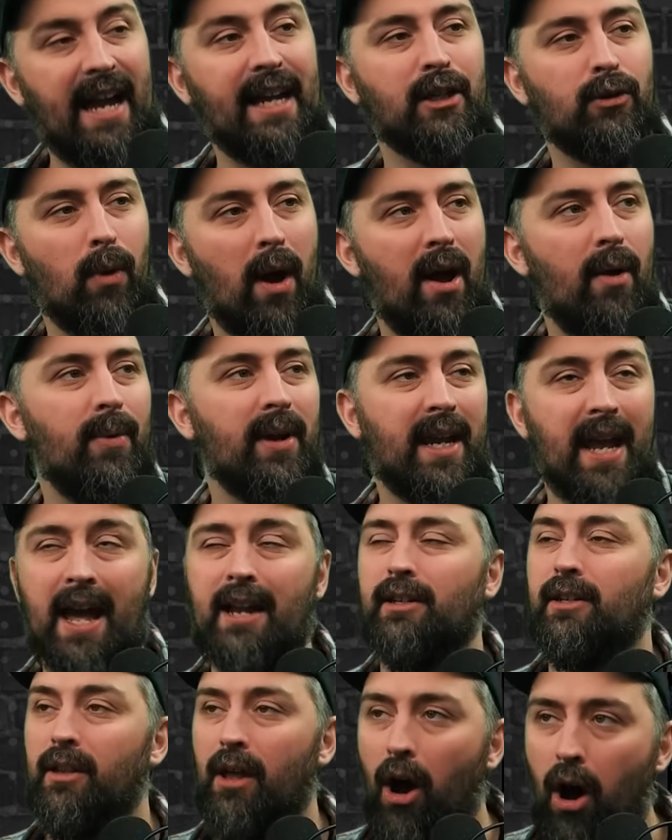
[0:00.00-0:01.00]
is where we get
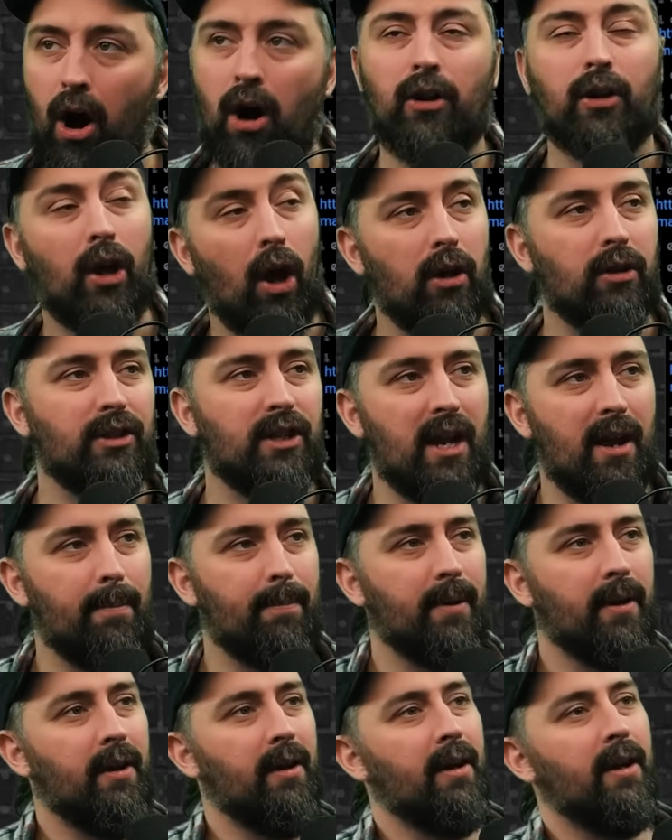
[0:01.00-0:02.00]
to the hot gossip.
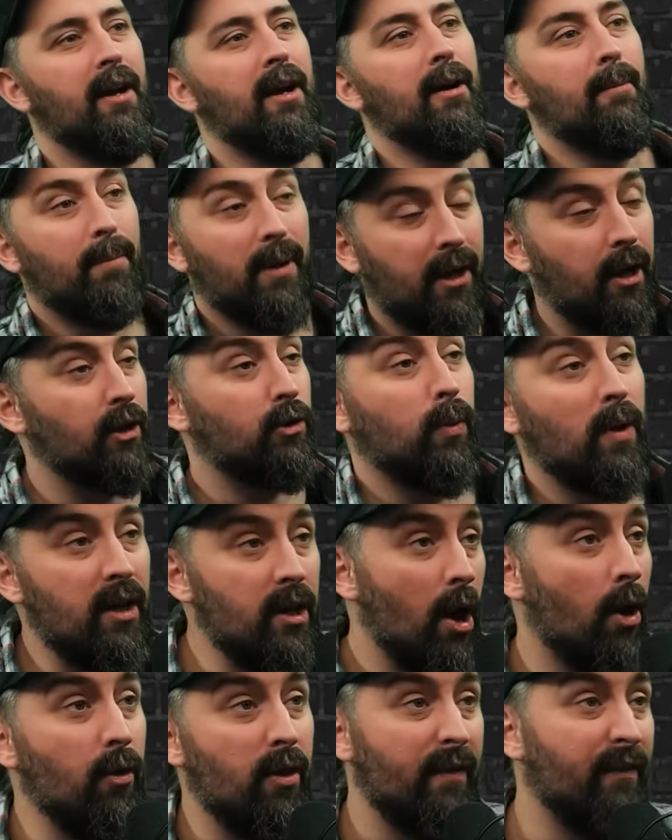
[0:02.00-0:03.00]
Because we
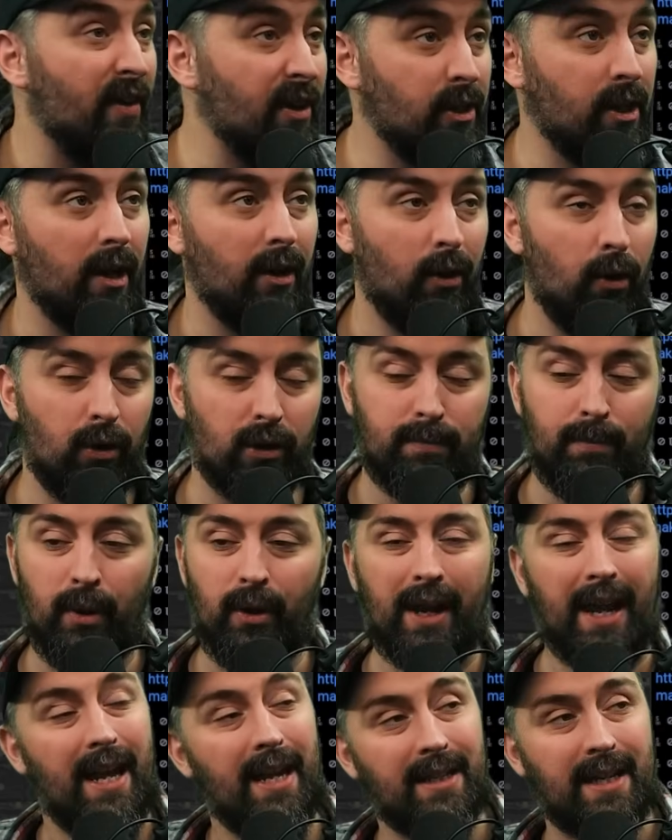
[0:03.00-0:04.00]
know the Flesh Eater Courts
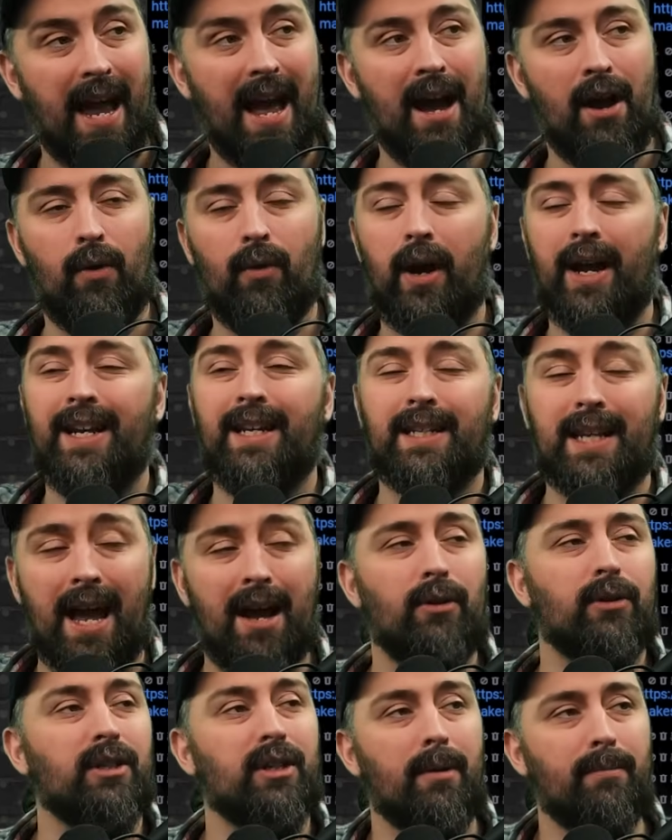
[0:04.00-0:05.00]
book is out, and it's
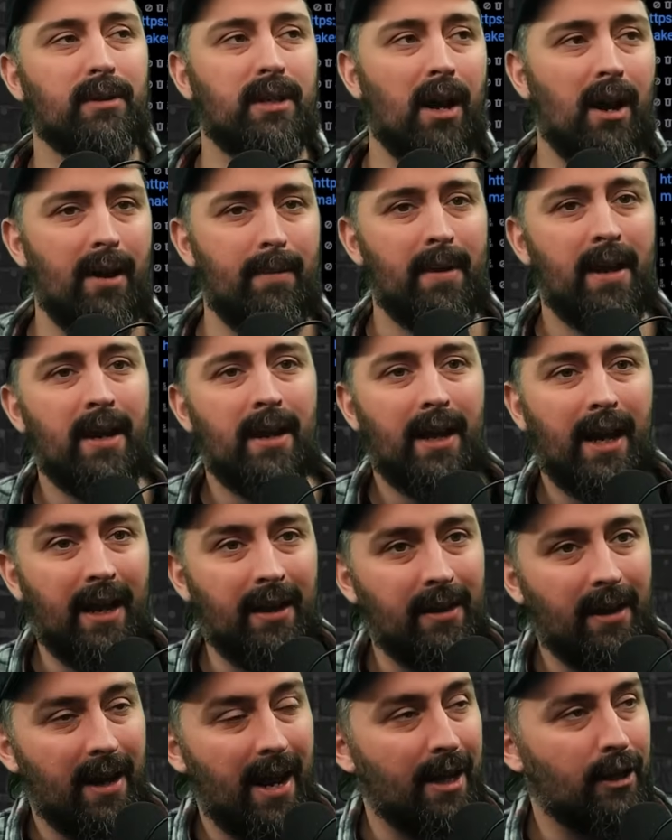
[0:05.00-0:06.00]
out sometime in
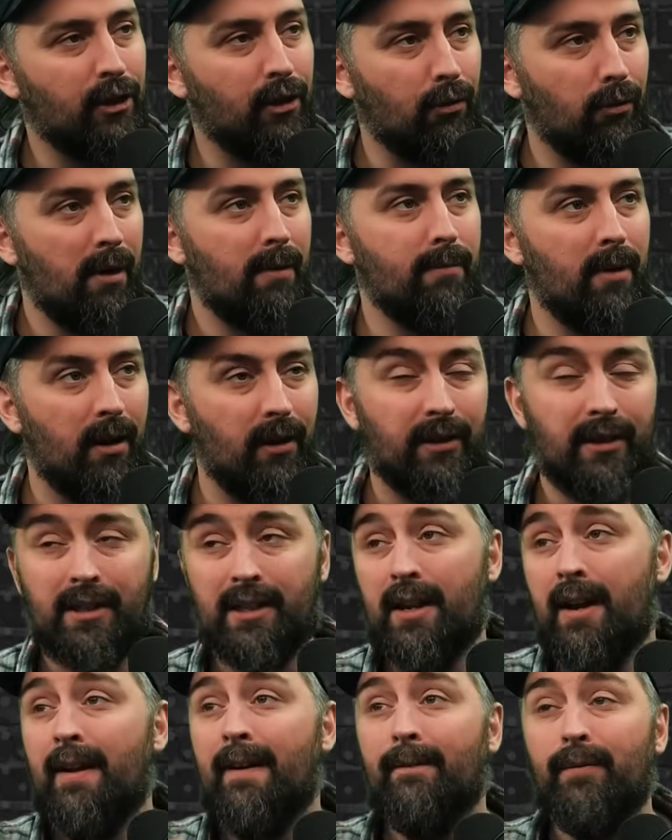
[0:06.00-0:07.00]
the next 3 months.
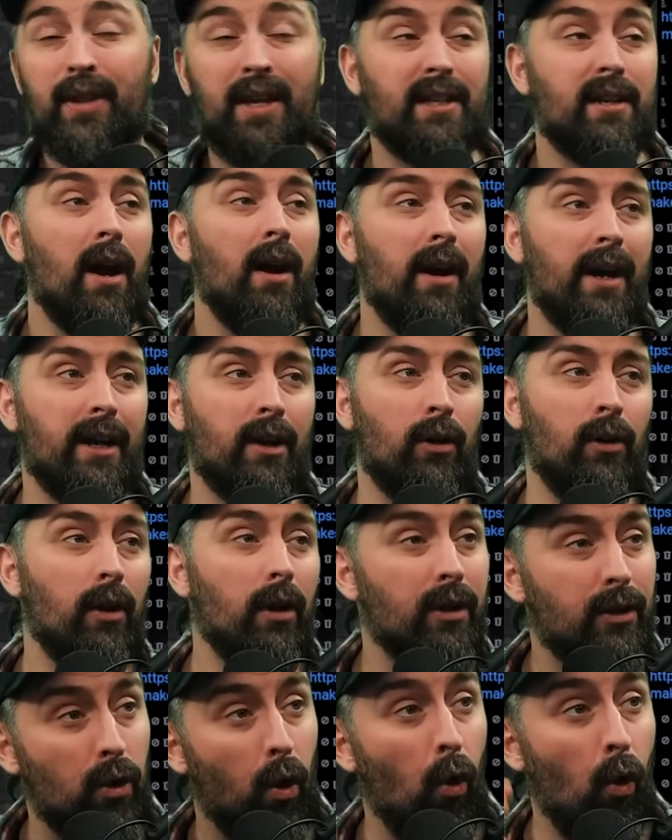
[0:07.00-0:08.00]
This article
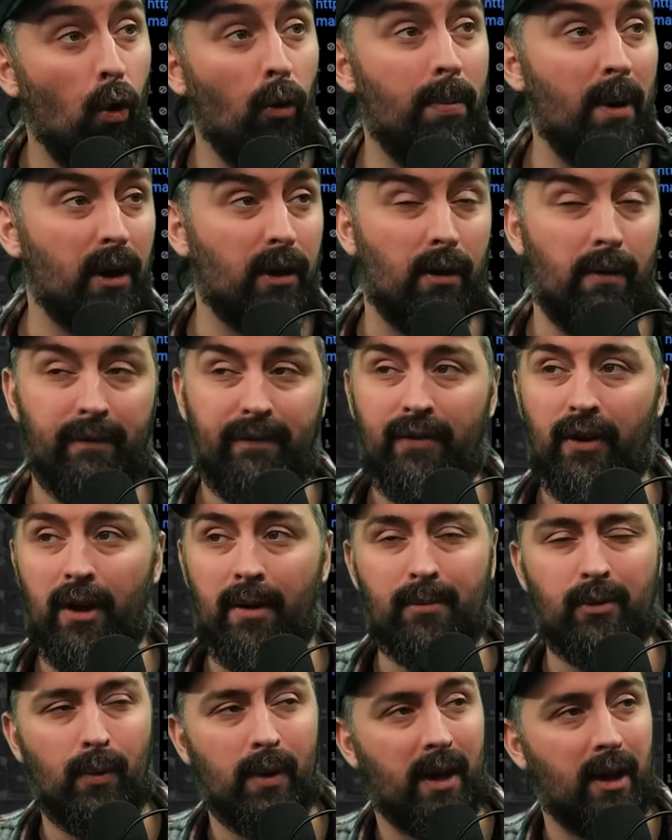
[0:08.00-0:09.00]
is all but
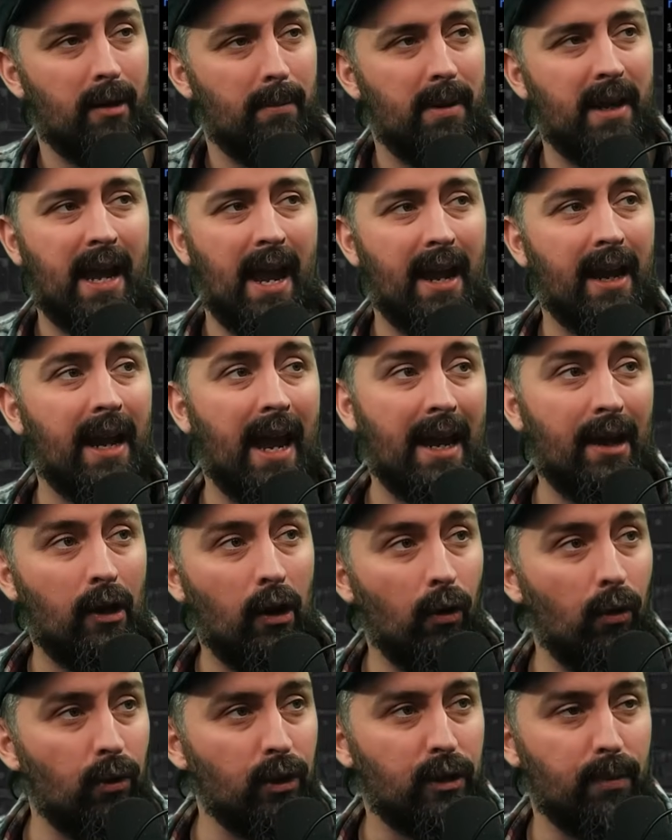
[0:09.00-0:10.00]
confirmed we're going to be getting a
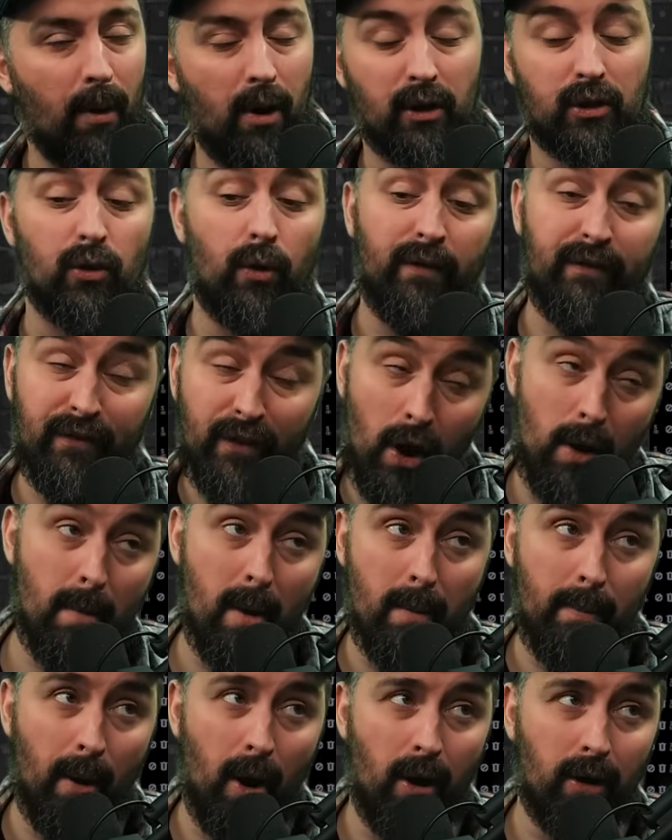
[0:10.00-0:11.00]
launch box or
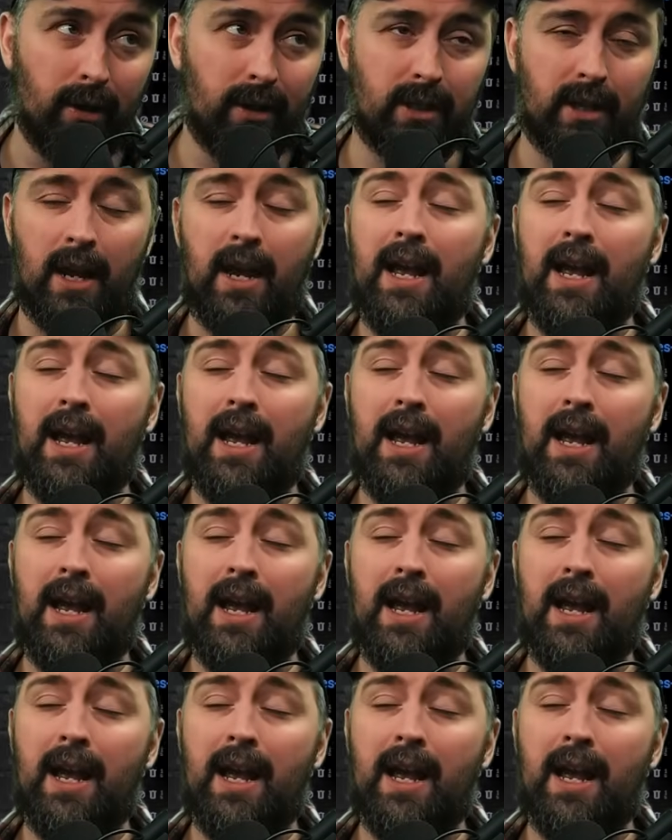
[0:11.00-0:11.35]
FOMO box